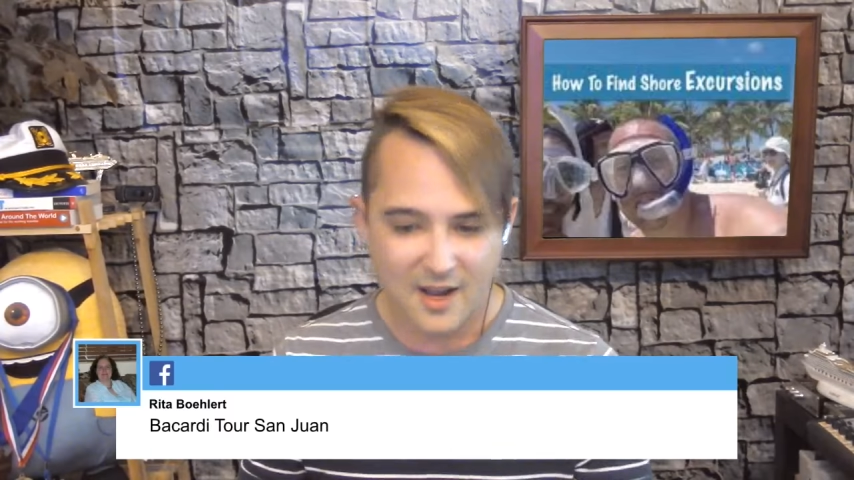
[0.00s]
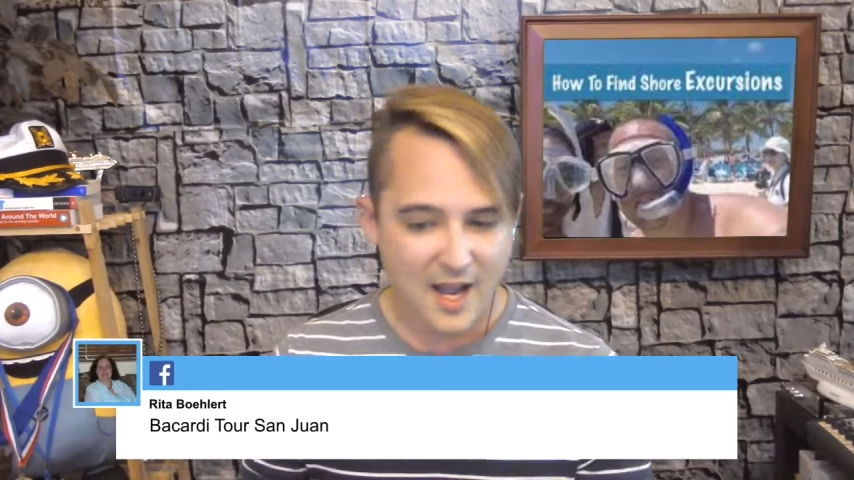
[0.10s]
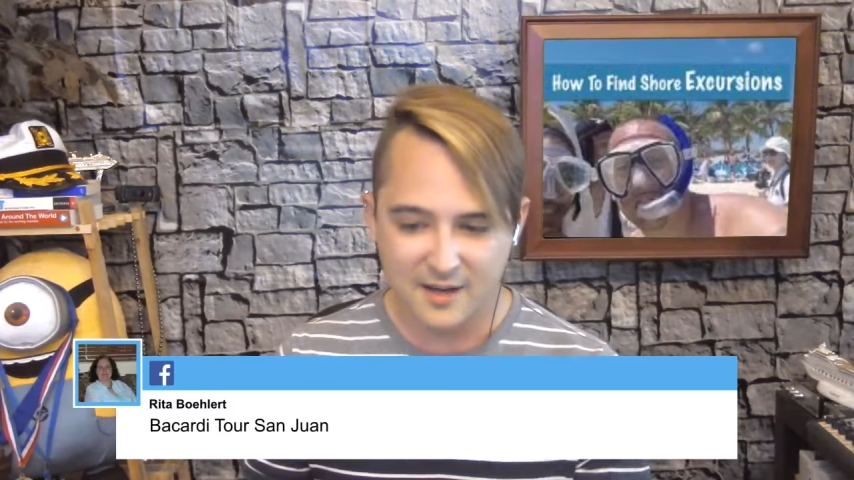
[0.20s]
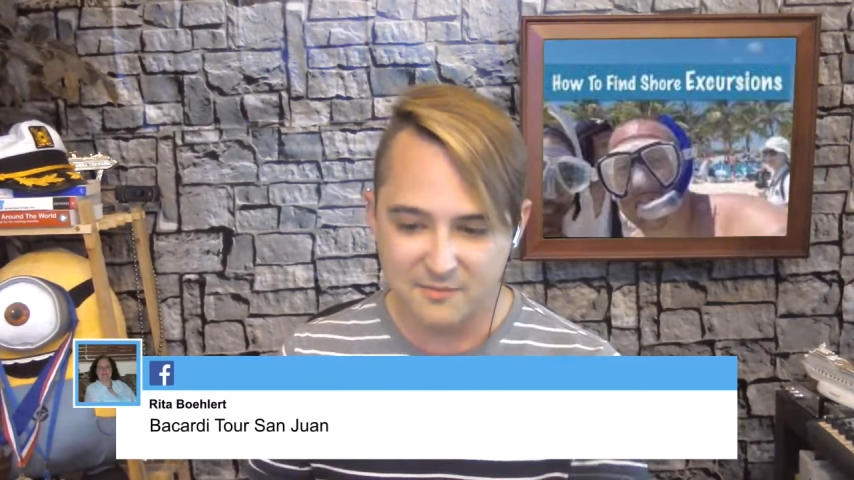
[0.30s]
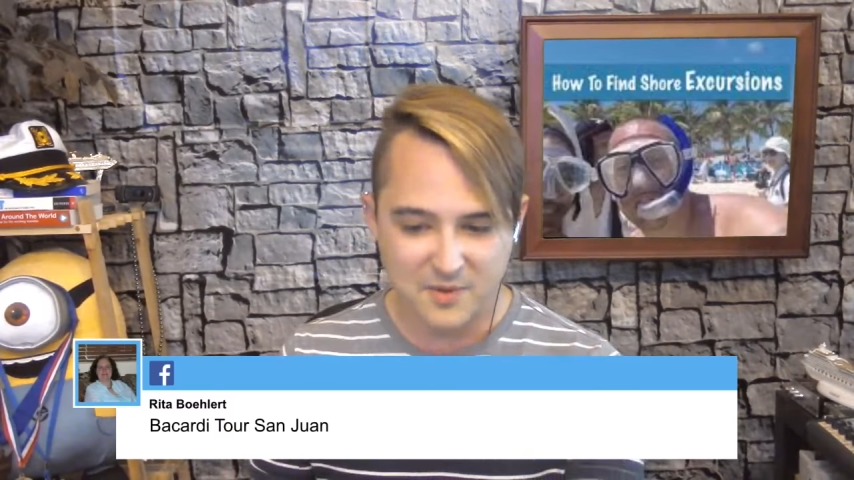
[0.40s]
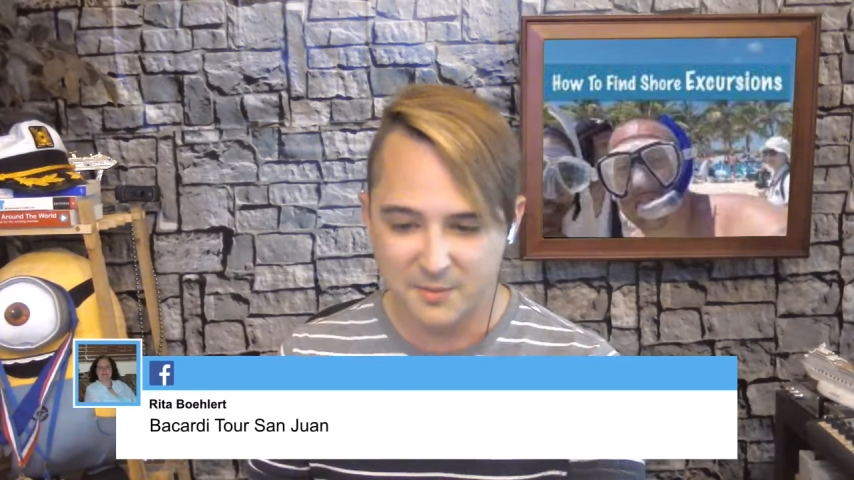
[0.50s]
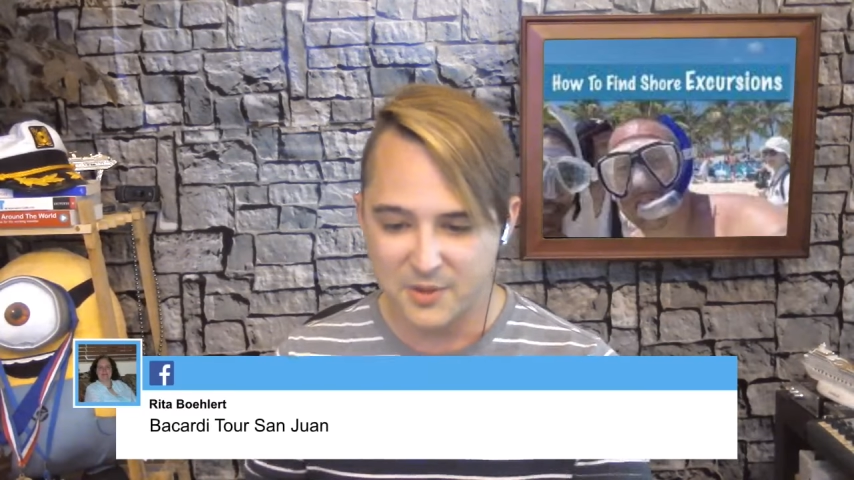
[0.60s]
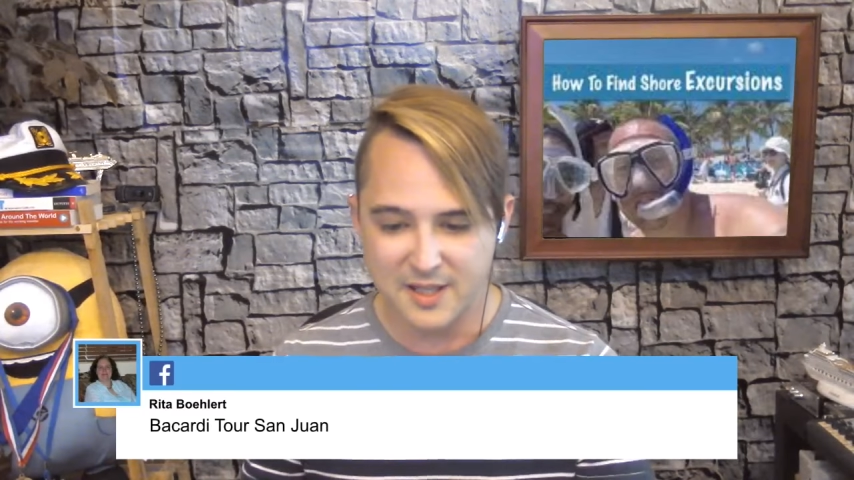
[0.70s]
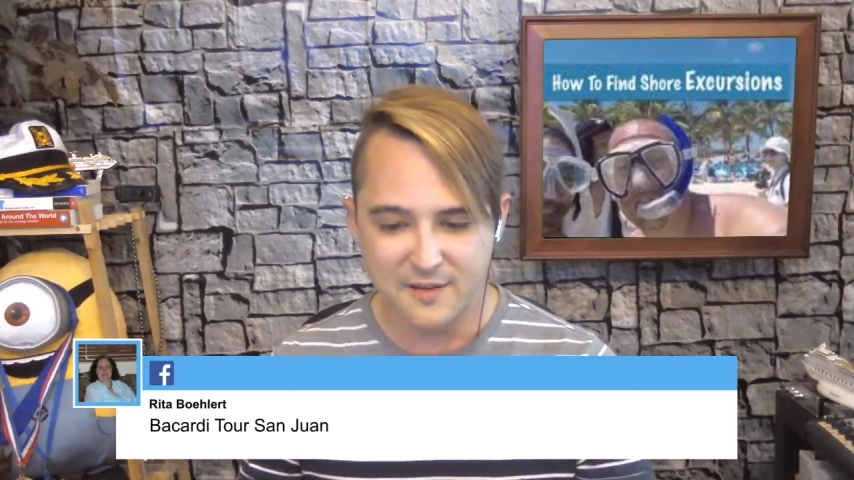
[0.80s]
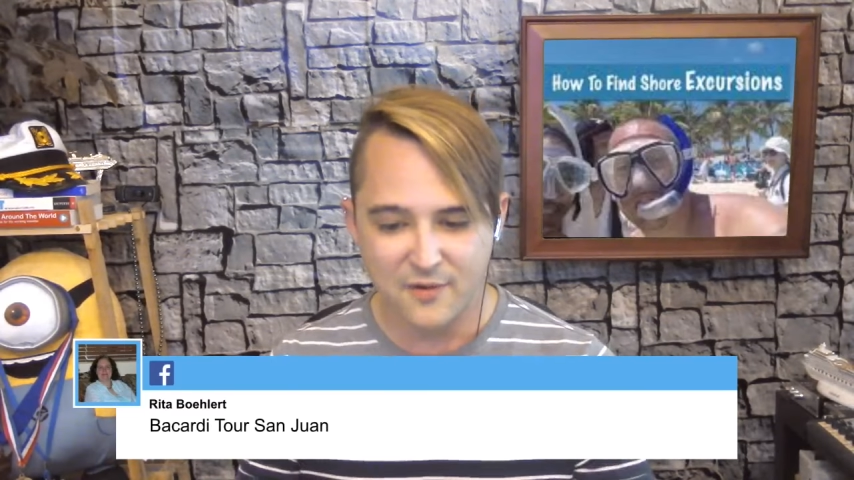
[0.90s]
I
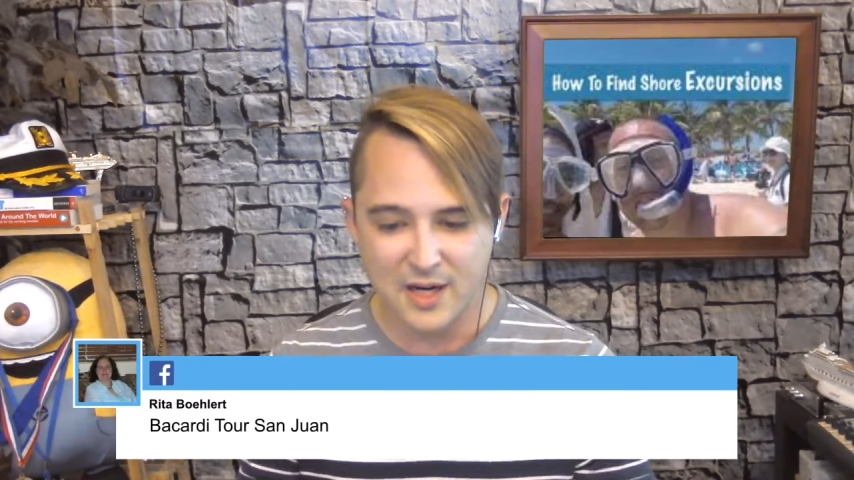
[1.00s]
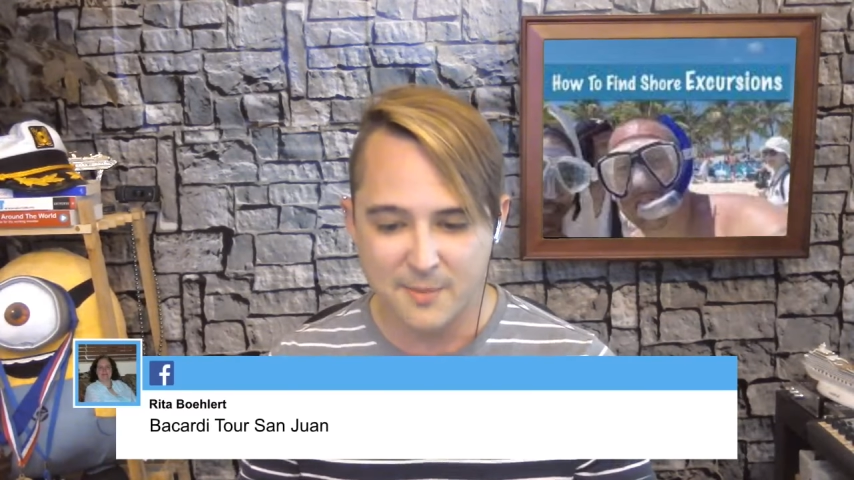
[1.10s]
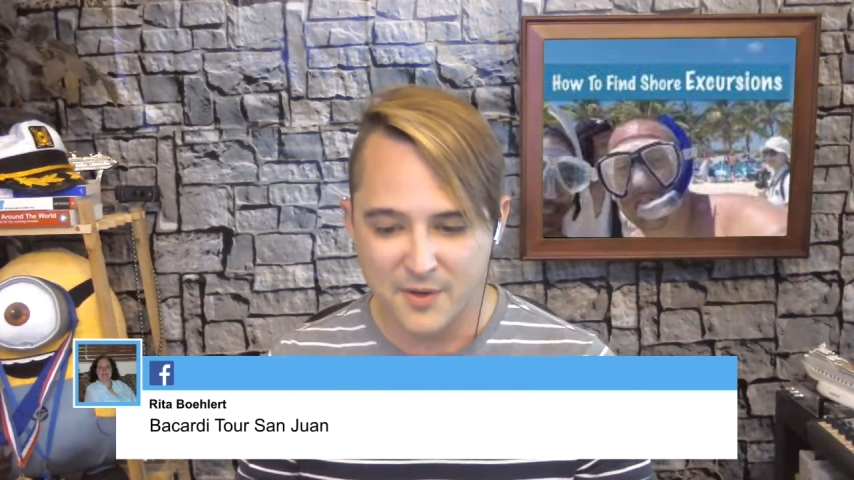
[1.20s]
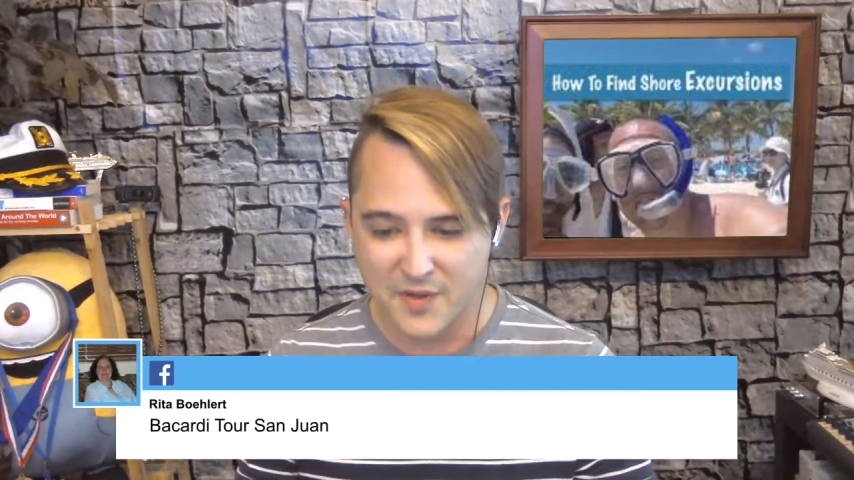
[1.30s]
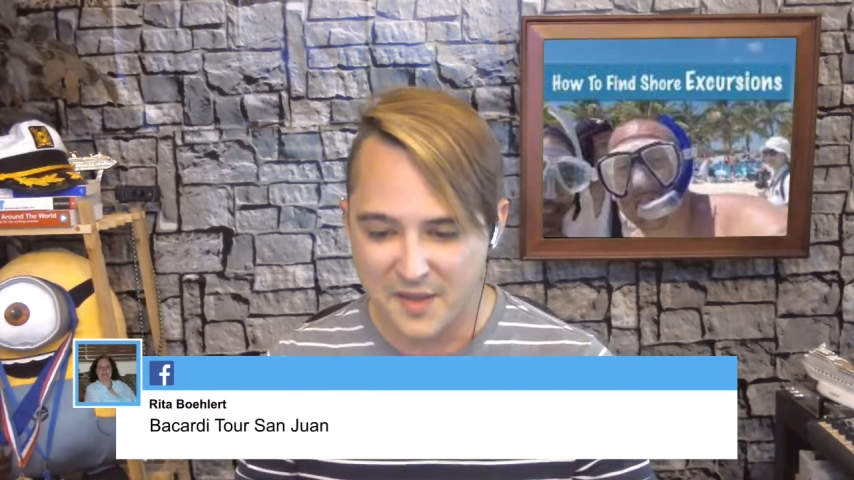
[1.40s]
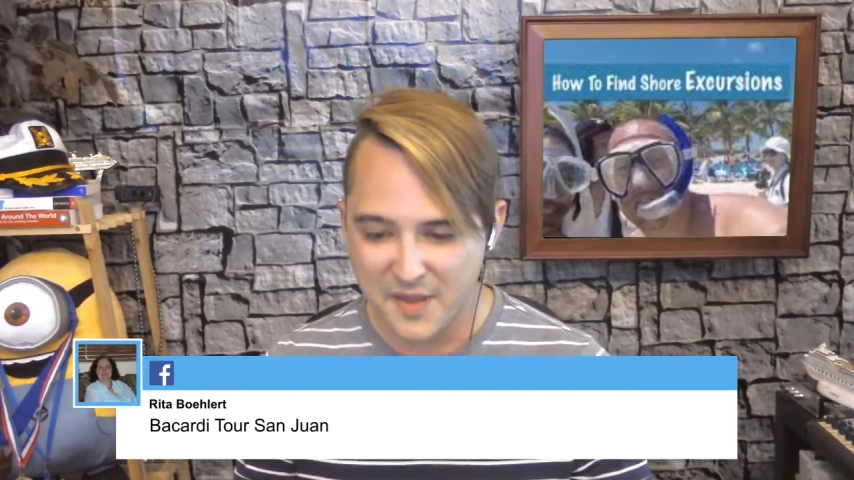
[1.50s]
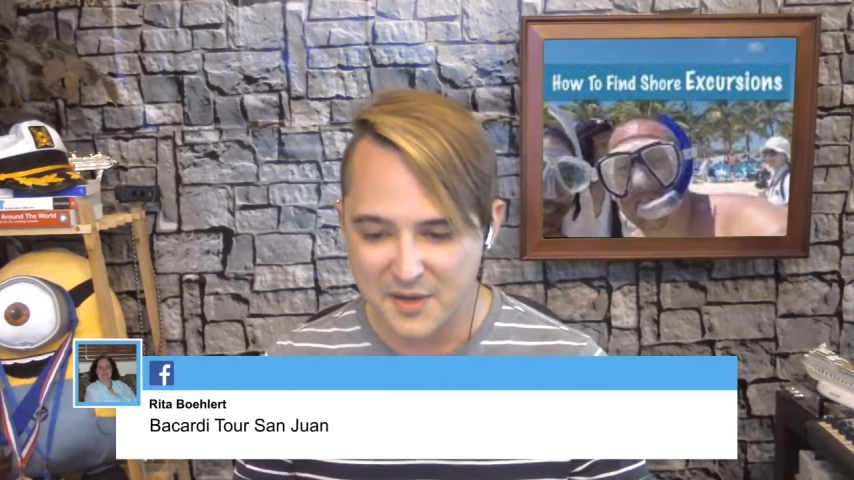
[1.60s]
completely forgot about that.